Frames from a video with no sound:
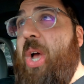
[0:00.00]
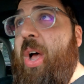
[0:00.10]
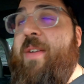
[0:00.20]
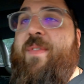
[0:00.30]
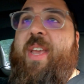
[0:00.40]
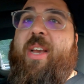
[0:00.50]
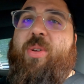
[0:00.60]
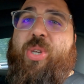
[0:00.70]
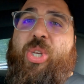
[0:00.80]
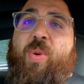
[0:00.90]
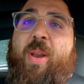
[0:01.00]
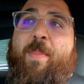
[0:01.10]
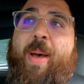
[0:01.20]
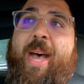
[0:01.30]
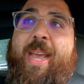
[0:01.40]
on vehicles you can
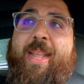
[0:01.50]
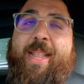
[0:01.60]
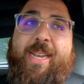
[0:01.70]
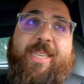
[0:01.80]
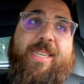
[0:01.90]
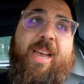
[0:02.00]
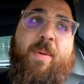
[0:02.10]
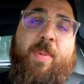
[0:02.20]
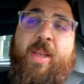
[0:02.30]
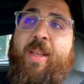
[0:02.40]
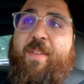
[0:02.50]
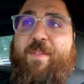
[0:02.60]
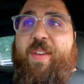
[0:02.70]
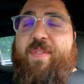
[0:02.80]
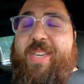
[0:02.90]
buy in that sub
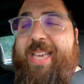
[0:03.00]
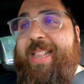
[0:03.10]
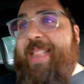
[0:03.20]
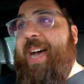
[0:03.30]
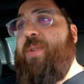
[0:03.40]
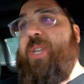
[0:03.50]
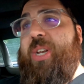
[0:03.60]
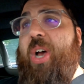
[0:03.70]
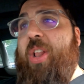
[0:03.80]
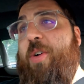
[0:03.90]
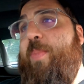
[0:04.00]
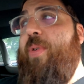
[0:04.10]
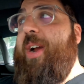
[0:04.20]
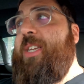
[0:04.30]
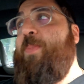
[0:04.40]
$15,000
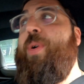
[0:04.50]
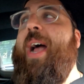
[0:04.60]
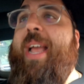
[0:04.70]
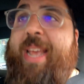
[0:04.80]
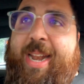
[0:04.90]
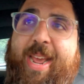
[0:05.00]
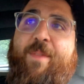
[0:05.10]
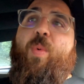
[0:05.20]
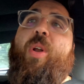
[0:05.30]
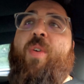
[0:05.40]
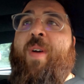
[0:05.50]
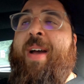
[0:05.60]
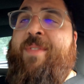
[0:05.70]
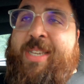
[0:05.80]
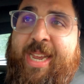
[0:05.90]
price bracket. Everyone
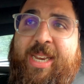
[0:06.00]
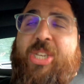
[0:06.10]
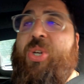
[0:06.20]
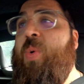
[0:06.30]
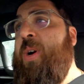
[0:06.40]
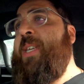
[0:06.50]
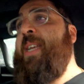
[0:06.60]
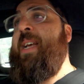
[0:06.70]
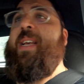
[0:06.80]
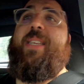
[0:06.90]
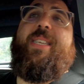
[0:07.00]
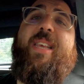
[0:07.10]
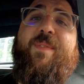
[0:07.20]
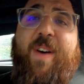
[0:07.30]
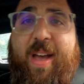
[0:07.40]
gravitates towards
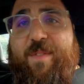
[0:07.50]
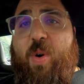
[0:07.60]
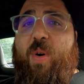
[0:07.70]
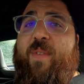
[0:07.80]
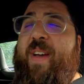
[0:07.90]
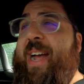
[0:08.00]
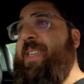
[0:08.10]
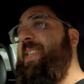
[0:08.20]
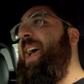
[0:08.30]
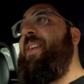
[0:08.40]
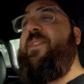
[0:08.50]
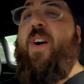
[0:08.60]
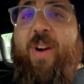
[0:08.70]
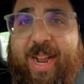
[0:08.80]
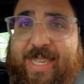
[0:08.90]
C5 Corvettes,
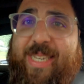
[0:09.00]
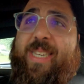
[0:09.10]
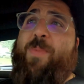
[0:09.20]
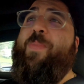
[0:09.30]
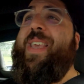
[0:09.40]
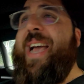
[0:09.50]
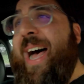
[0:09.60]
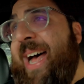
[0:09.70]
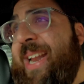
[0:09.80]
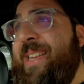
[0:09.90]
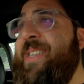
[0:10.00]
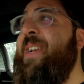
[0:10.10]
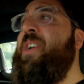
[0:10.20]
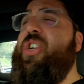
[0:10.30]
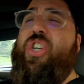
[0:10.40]
FRSs, Miatas,
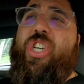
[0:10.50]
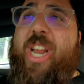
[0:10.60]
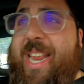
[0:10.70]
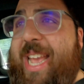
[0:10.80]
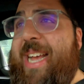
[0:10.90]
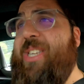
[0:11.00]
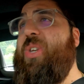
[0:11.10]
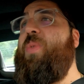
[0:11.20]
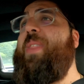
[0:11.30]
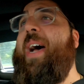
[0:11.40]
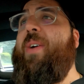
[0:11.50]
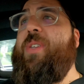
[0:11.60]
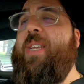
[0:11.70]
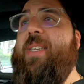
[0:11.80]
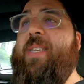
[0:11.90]
shitty
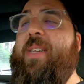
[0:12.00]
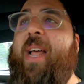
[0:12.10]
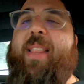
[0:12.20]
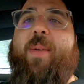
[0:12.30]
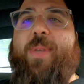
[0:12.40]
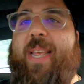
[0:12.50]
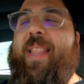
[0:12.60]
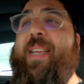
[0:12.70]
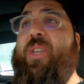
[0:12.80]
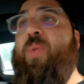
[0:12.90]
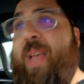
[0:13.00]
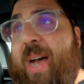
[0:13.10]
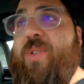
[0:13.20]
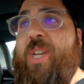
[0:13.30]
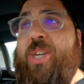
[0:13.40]
S2000s. Not that I'm saying the
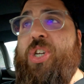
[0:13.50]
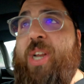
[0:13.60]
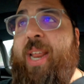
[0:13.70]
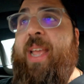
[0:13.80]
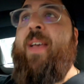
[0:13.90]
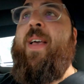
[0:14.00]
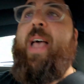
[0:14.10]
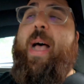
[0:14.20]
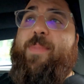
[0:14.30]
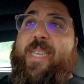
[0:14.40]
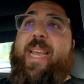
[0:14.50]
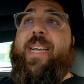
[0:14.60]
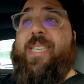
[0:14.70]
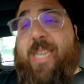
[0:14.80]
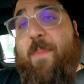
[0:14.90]
S2000 is shitty. I'm saying
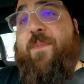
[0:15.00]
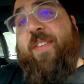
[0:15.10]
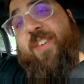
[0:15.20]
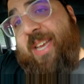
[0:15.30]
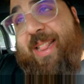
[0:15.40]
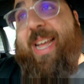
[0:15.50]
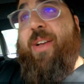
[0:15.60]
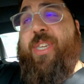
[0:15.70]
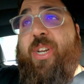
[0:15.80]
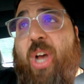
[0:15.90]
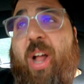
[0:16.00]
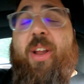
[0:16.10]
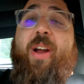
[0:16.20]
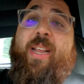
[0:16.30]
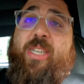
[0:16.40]
a sub $15,000
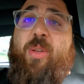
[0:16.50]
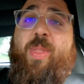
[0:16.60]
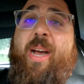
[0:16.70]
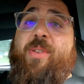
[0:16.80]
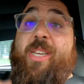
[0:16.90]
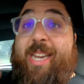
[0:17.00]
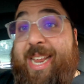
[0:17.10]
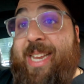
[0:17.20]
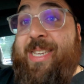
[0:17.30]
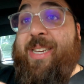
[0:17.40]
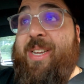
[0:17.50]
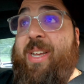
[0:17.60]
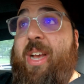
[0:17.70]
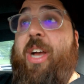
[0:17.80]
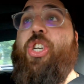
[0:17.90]
S2000 is
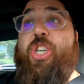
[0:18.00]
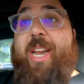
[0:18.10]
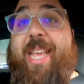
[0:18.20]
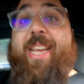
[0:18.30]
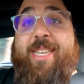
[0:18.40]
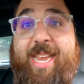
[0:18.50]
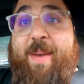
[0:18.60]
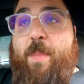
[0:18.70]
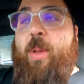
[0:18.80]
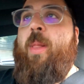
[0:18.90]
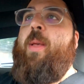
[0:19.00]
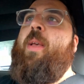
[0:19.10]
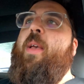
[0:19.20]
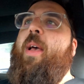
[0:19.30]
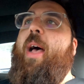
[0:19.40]
a shitty example.
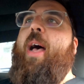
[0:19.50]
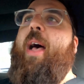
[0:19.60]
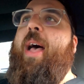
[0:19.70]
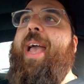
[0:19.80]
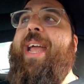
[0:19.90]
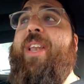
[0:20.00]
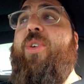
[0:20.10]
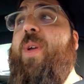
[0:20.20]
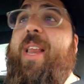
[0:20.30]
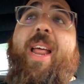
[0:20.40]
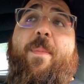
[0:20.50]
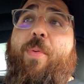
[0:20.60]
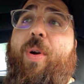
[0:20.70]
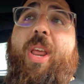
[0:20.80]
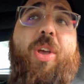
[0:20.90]
And you can get a
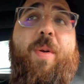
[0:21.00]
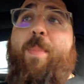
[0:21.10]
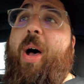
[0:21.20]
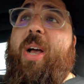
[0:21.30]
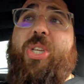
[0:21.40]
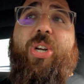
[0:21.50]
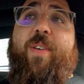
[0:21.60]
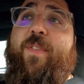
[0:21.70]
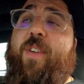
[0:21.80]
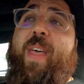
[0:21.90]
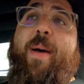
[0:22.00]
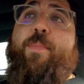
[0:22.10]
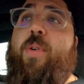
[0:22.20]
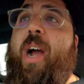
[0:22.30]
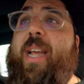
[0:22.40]
pretty good Boxster for
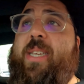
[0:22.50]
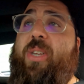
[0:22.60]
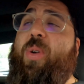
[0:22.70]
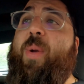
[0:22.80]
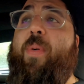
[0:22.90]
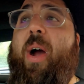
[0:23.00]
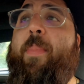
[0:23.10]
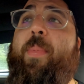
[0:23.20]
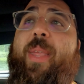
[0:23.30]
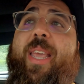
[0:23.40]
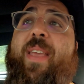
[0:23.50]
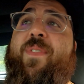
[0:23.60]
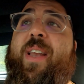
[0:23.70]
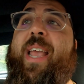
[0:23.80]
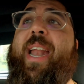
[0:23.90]
that price. You could probably
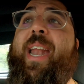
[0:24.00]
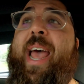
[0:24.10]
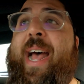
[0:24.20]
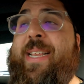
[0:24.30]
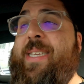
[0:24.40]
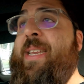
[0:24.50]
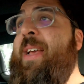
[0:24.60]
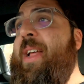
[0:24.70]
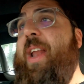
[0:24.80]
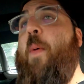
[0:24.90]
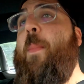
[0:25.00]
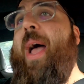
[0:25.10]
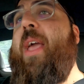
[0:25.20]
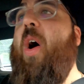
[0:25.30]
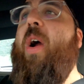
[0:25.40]
even get an S. Now,
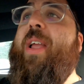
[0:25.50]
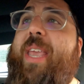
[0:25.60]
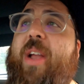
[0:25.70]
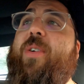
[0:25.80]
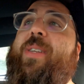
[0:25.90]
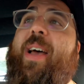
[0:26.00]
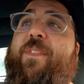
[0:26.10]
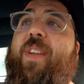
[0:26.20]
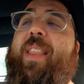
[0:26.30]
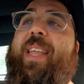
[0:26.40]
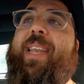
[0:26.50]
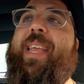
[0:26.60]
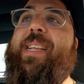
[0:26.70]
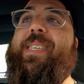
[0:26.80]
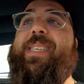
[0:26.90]
my car here definitely
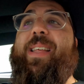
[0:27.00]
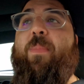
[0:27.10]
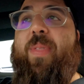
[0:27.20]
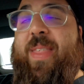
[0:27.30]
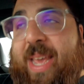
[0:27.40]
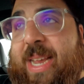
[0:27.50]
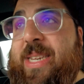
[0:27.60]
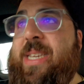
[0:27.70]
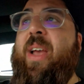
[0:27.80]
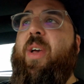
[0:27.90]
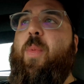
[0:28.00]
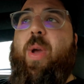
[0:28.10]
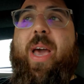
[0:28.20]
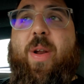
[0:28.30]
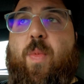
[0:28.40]
needs some things. We
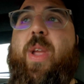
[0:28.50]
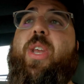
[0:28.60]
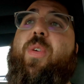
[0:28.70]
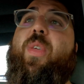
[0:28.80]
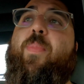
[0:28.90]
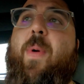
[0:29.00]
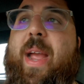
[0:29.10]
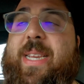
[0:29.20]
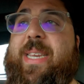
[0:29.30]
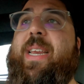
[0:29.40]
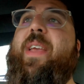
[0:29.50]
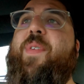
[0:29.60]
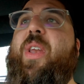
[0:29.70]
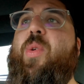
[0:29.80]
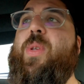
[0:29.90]
got to redo the brakes and give
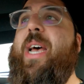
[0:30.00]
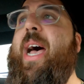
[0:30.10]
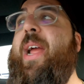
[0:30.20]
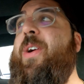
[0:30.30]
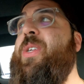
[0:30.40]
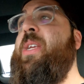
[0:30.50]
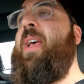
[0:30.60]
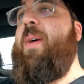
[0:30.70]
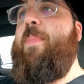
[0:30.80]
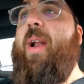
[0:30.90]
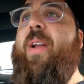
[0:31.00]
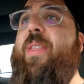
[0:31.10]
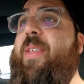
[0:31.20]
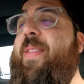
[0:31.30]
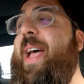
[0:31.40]
it new tires. But other
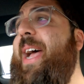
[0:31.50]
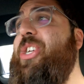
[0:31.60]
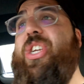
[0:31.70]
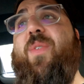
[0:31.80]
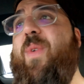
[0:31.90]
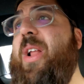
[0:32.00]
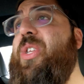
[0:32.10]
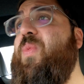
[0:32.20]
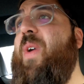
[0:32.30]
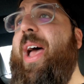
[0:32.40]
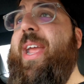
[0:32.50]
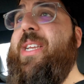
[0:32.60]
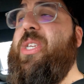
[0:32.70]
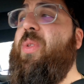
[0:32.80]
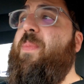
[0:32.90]
than that, she runs
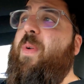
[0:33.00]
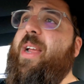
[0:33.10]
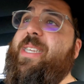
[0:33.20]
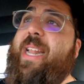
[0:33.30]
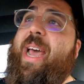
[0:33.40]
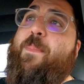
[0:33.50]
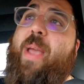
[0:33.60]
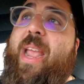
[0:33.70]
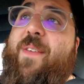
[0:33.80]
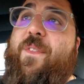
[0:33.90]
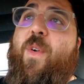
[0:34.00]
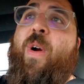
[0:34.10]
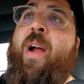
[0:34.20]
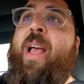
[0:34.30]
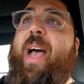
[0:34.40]
right. So the price that I paid
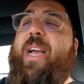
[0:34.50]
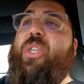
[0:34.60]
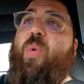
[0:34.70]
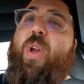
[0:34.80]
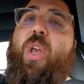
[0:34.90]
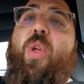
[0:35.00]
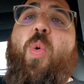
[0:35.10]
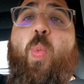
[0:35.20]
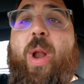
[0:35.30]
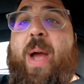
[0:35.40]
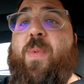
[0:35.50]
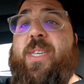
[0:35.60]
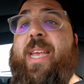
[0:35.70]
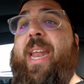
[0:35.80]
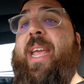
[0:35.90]
for, I sort of knew what I
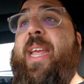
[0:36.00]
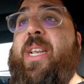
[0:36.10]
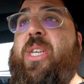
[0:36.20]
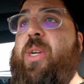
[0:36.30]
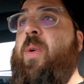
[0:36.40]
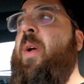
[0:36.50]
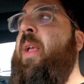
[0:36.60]
was getting into.